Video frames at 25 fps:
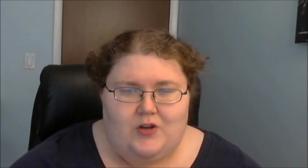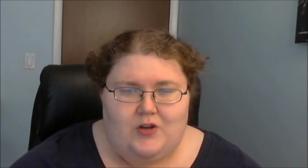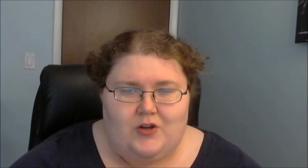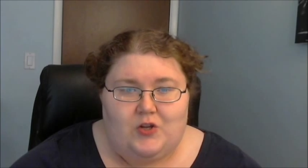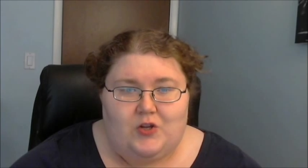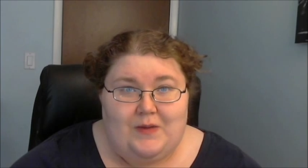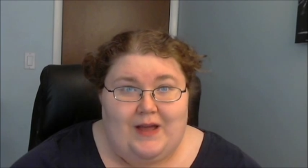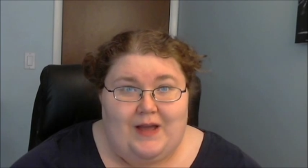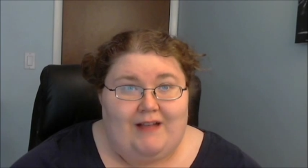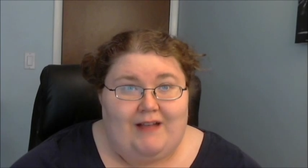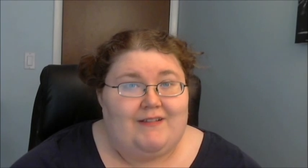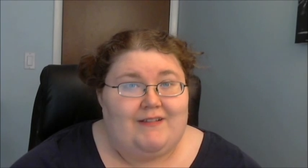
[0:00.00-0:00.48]

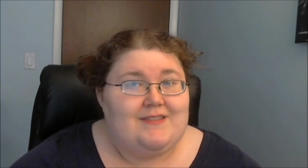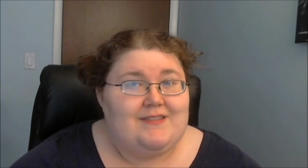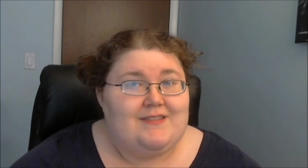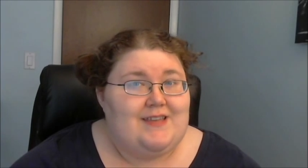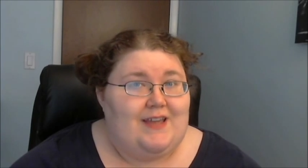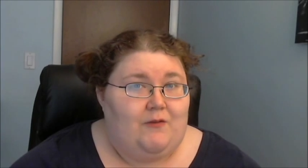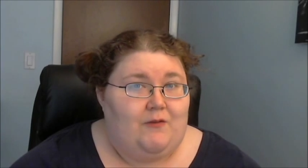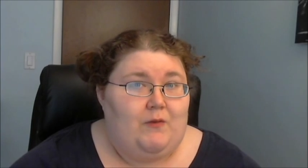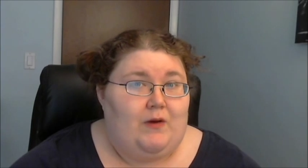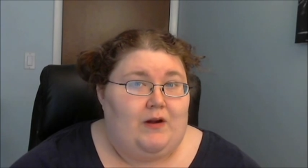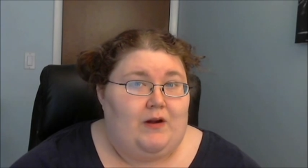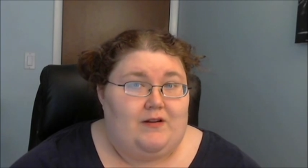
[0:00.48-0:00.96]
New Balance,
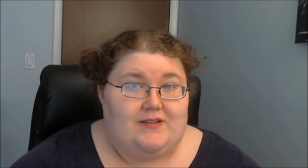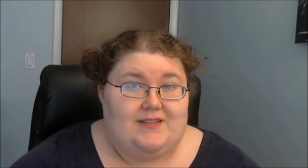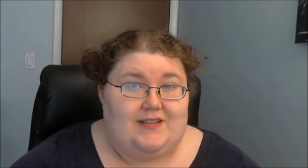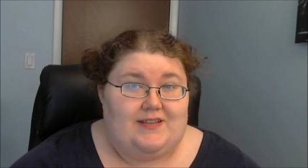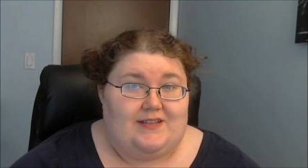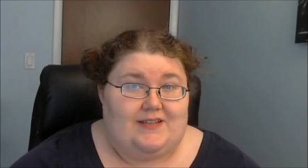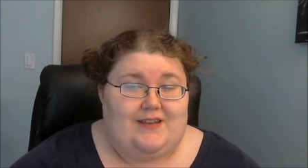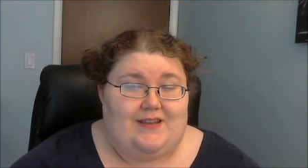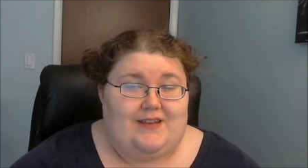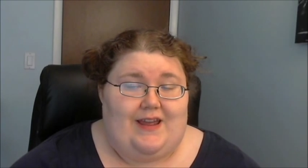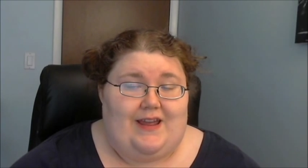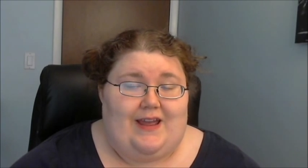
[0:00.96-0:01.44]
I wear a
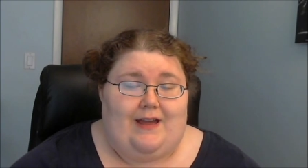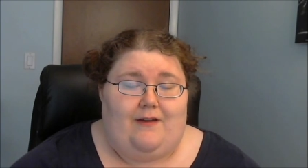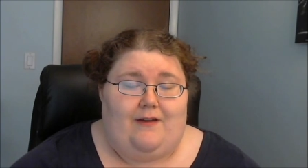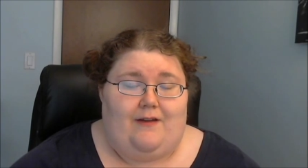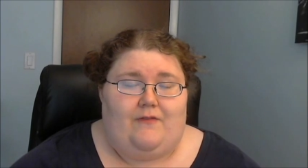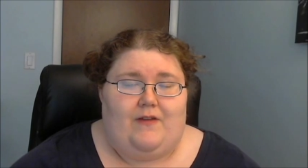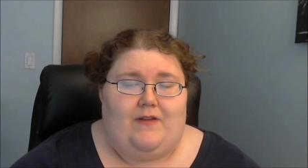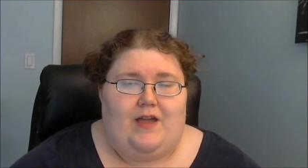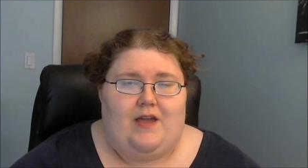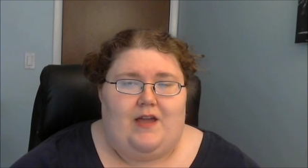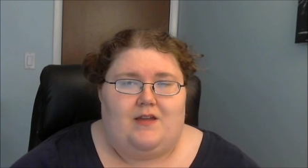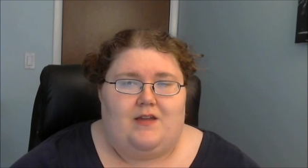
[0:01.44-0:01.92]

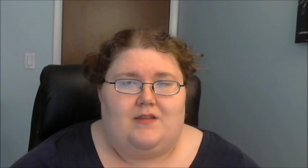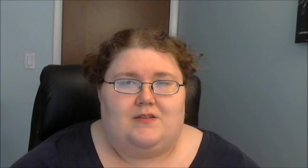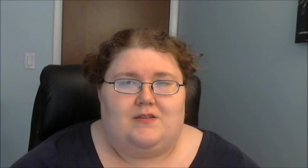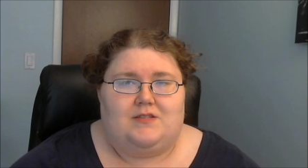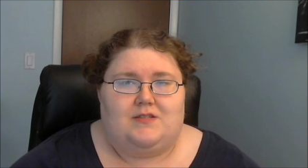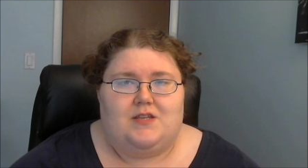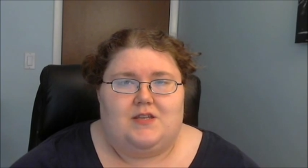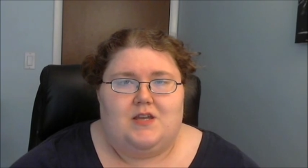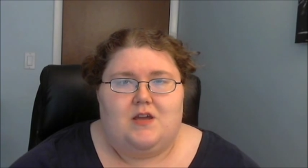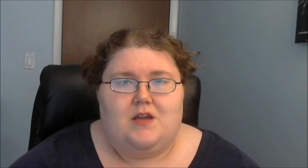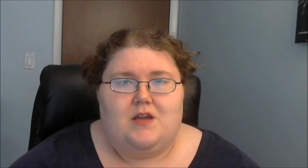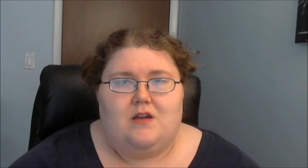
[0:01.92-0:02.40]
6.5,
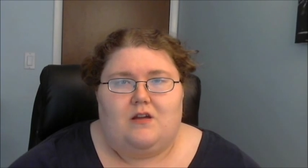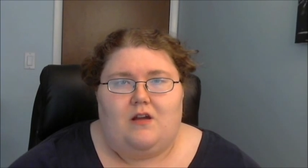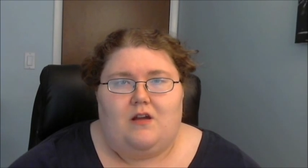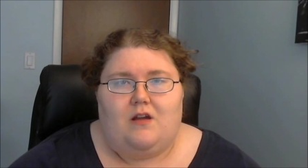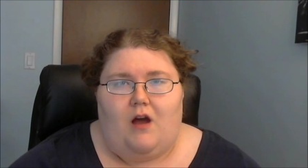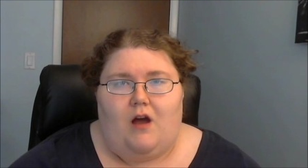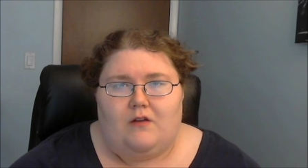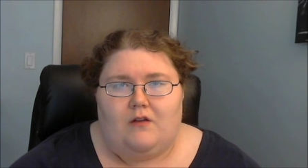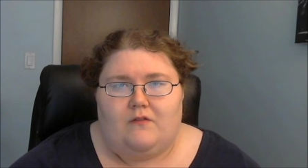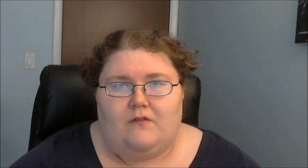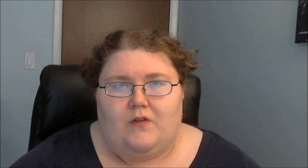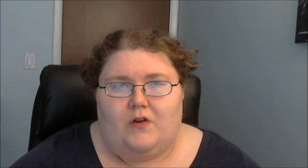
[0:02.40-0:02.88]
and
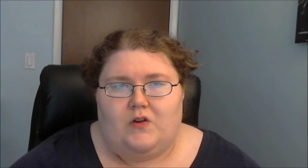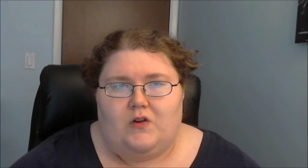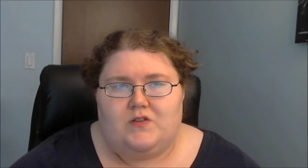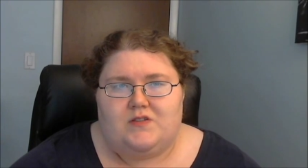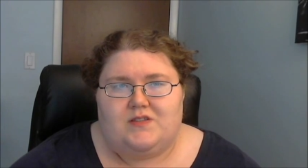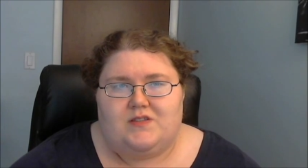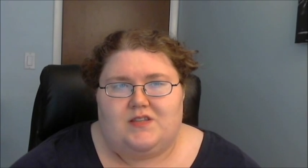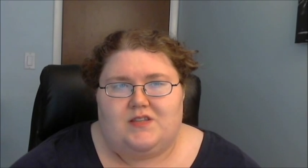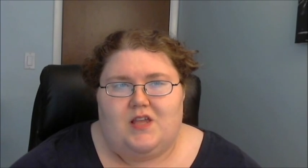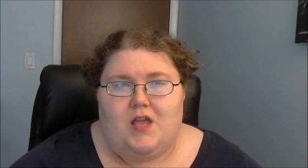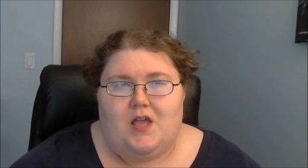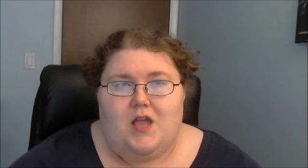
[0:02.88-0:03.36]

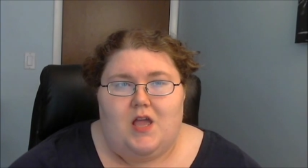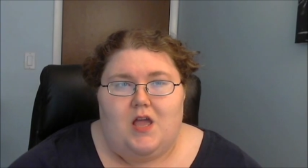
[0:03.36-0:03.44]
Converse,